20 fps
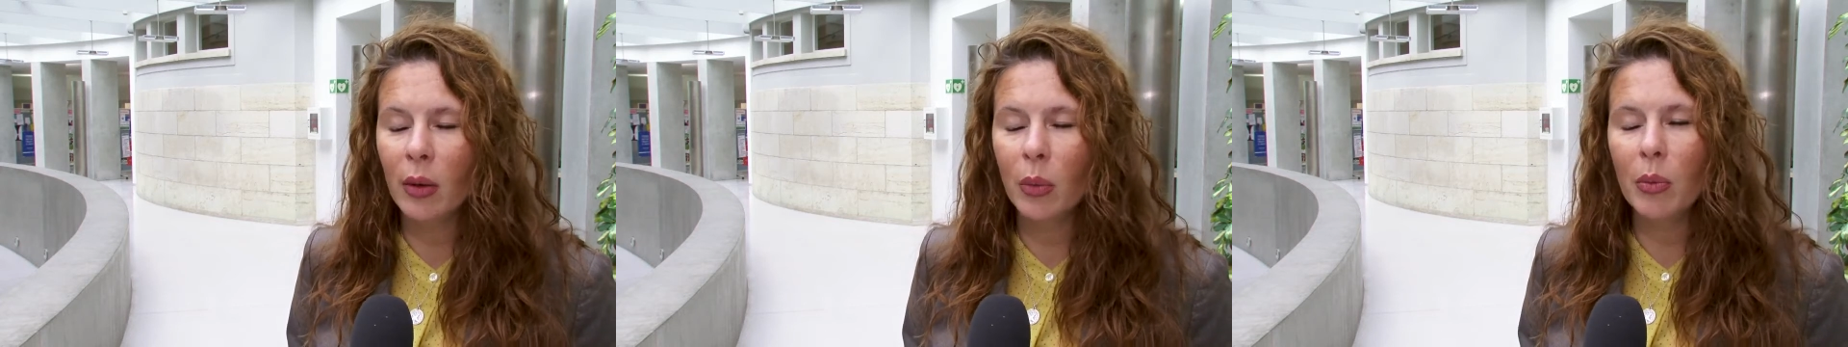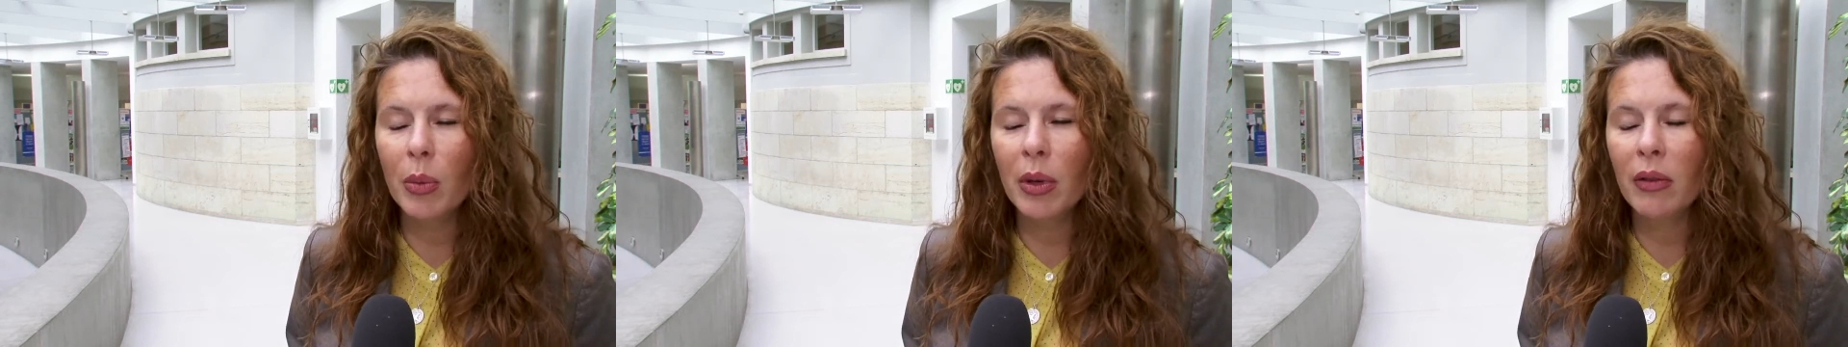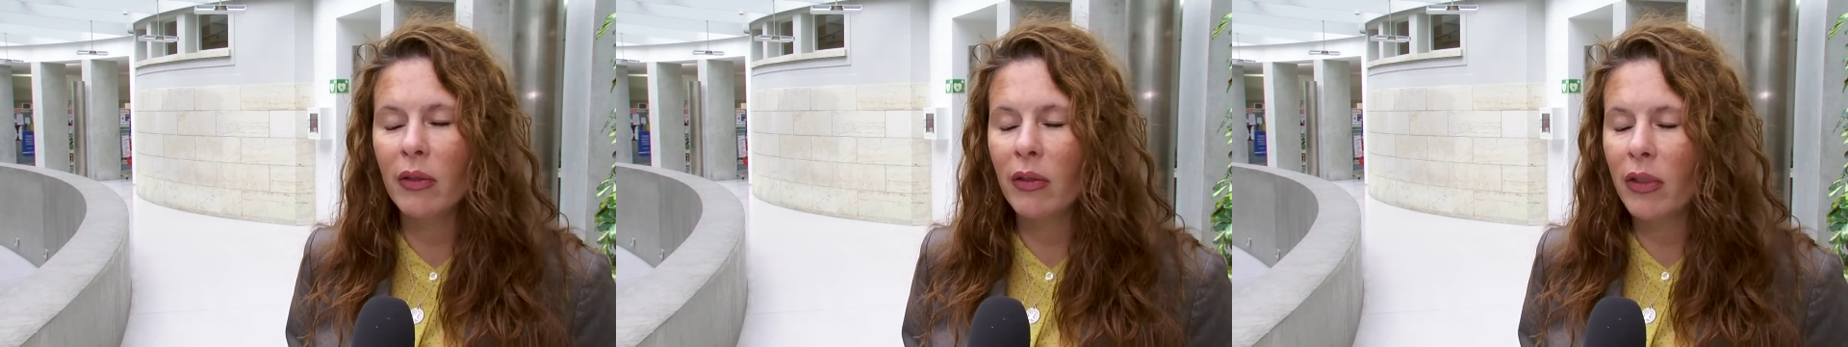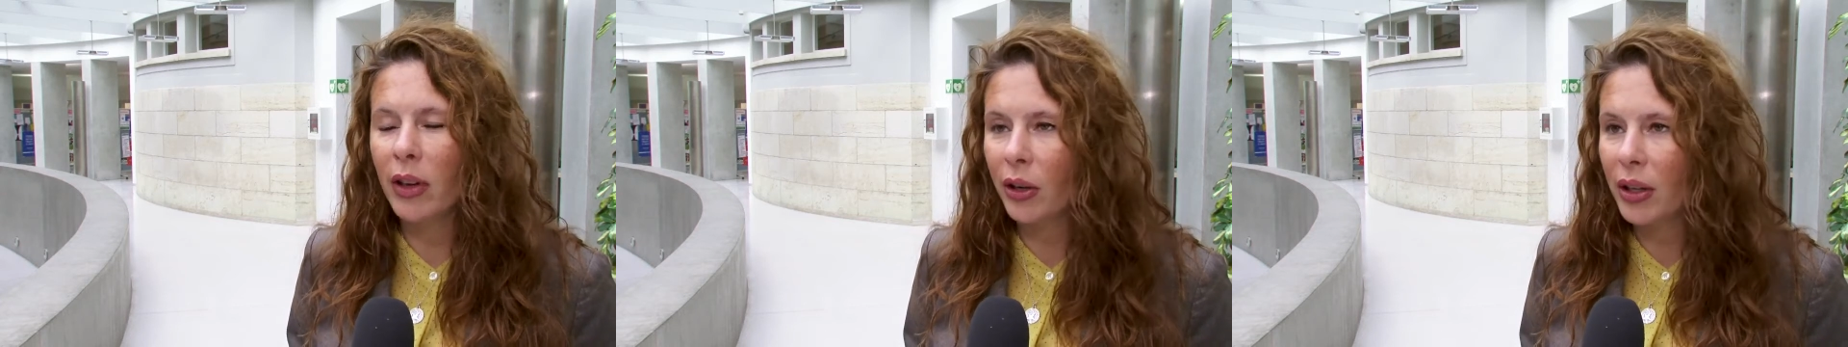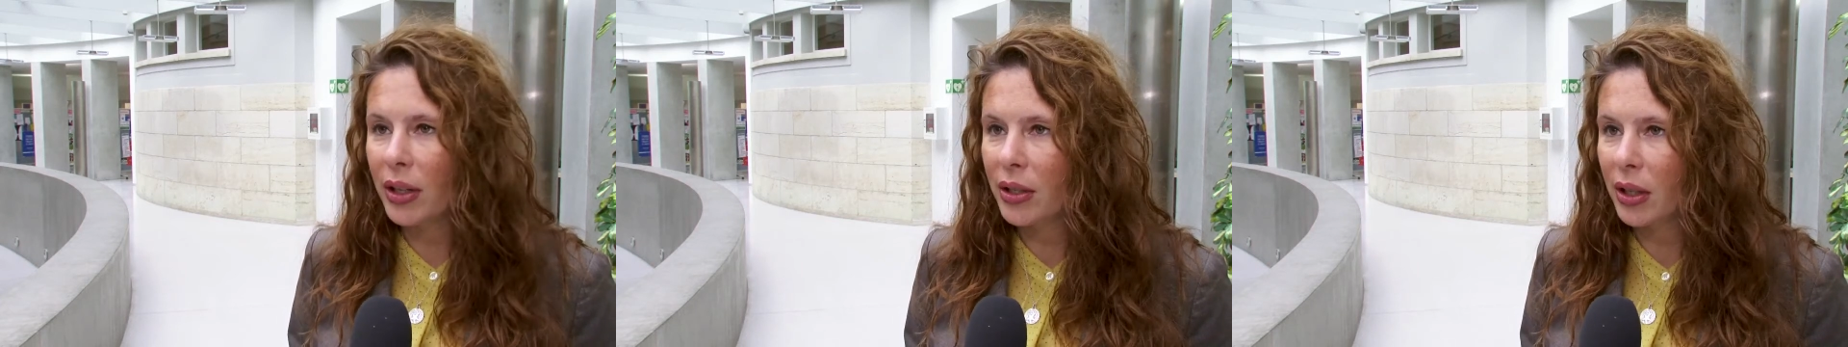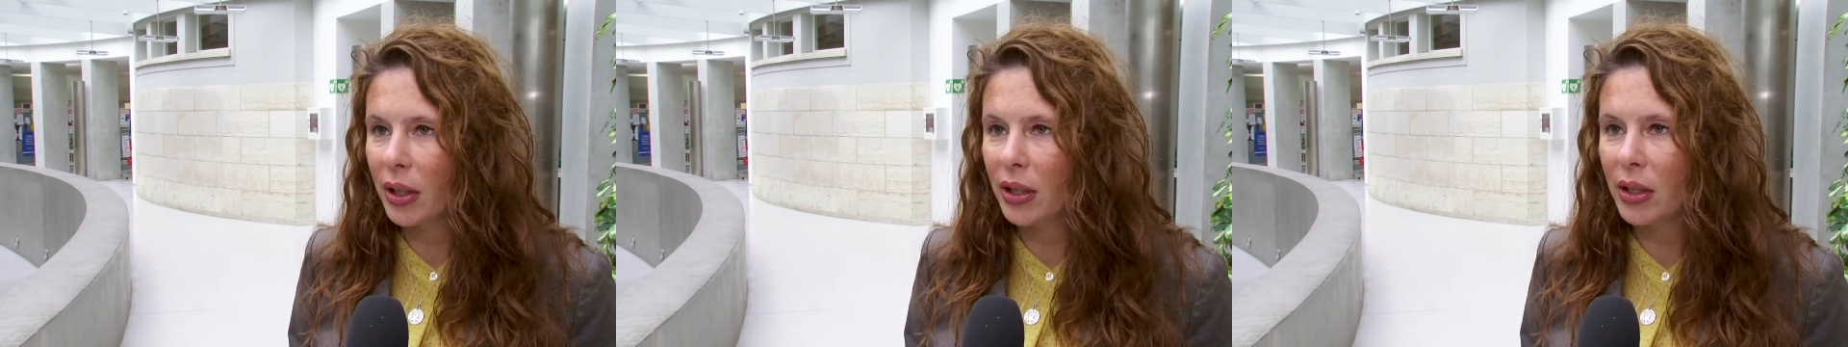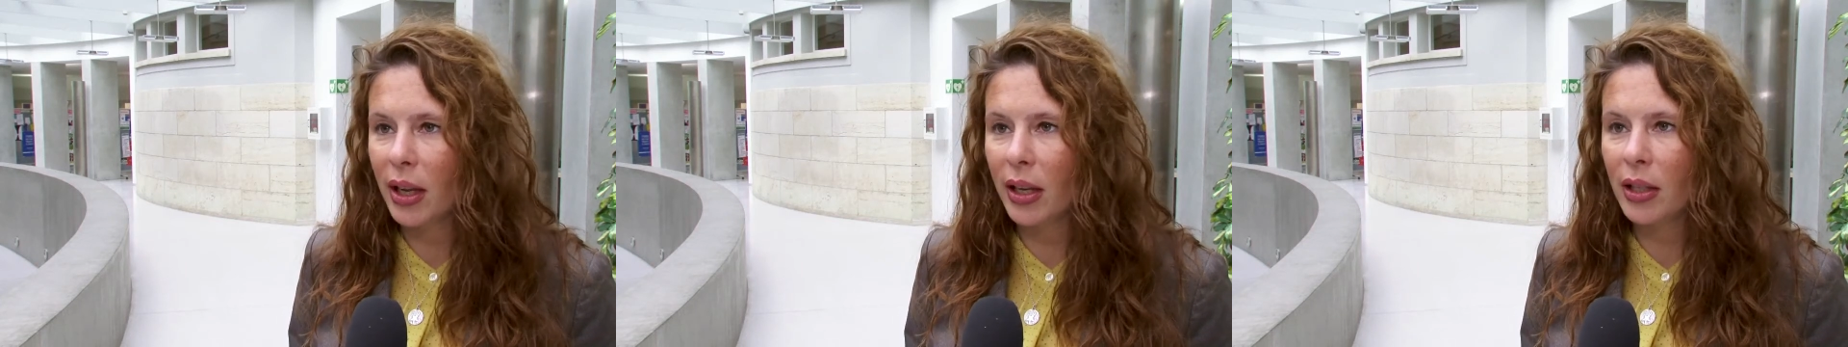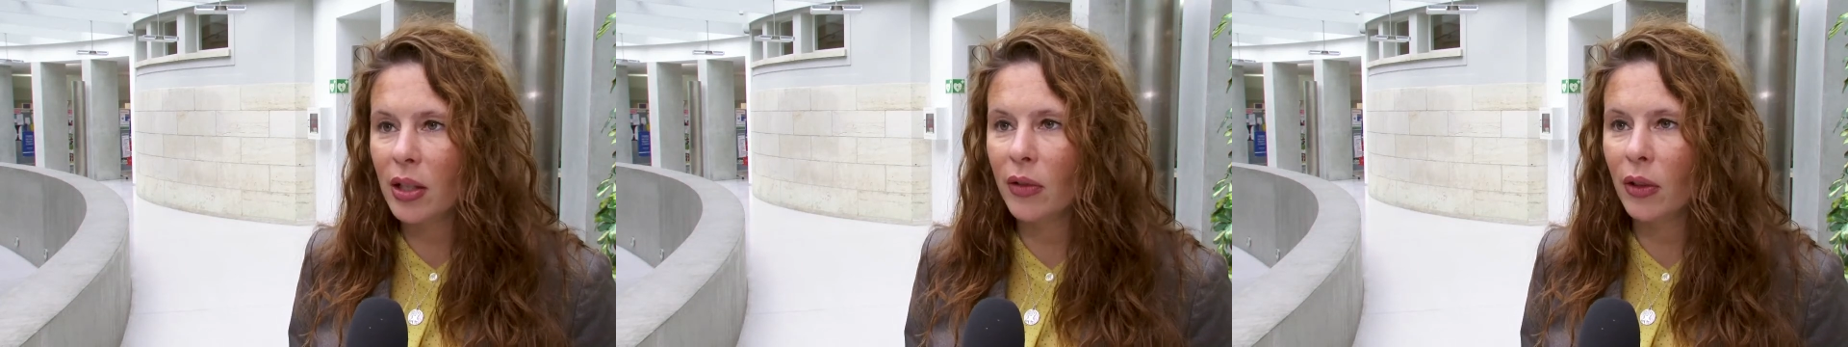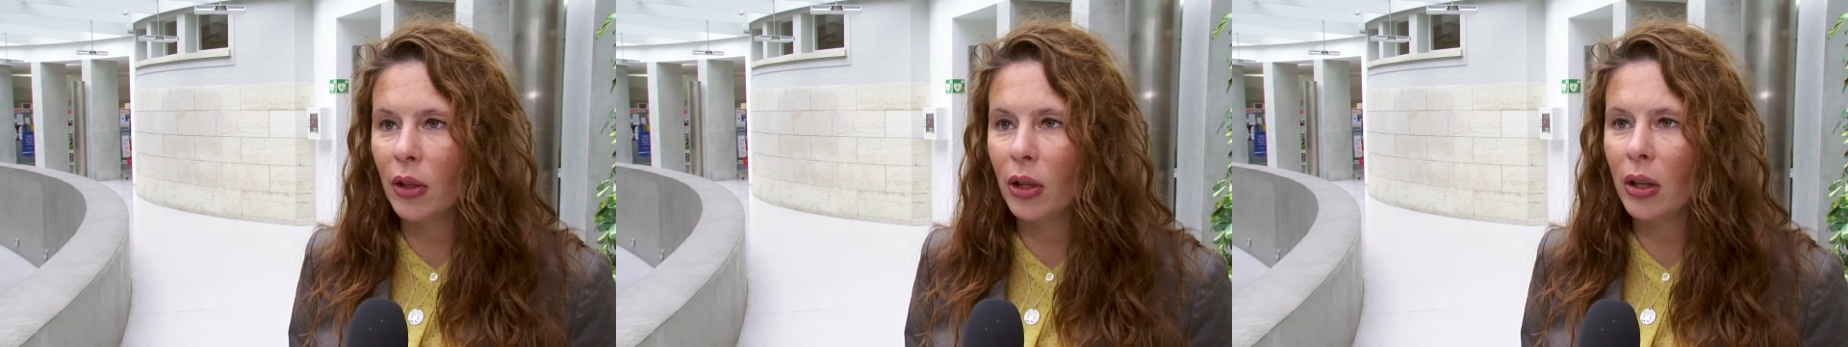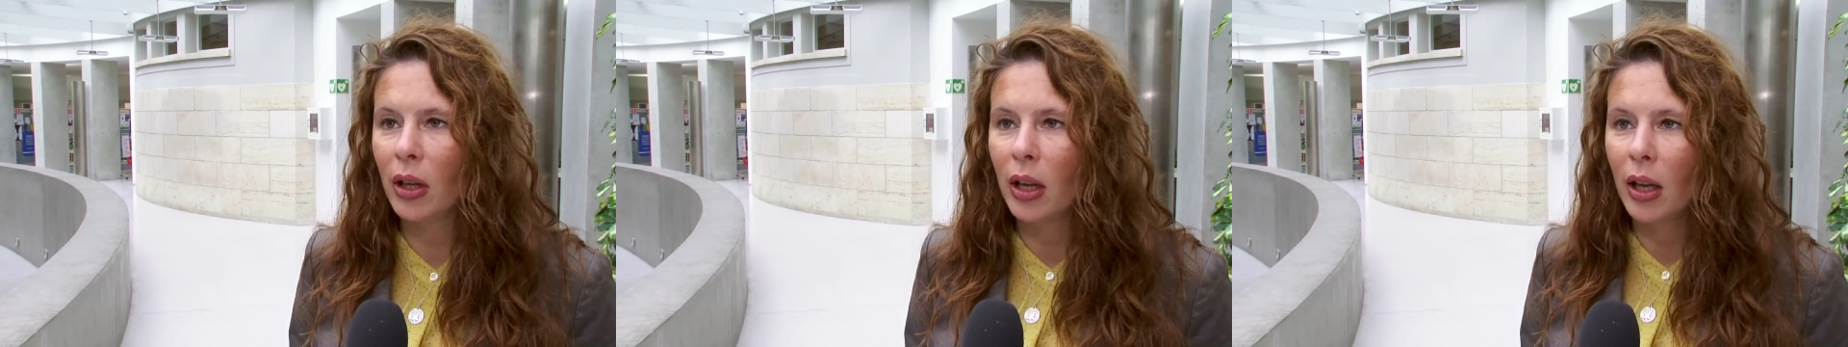We've been very
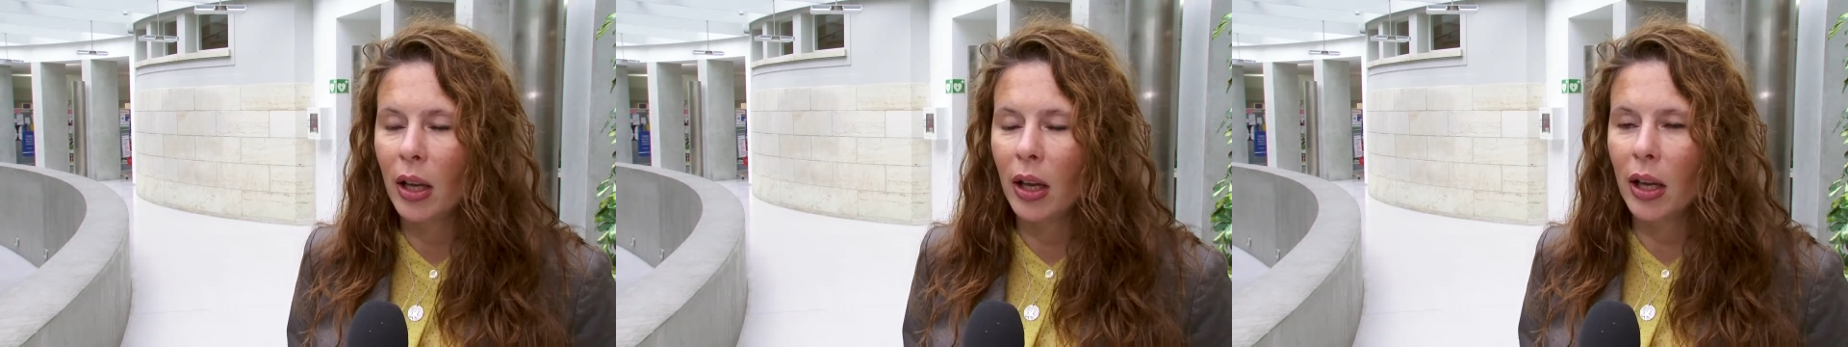successful.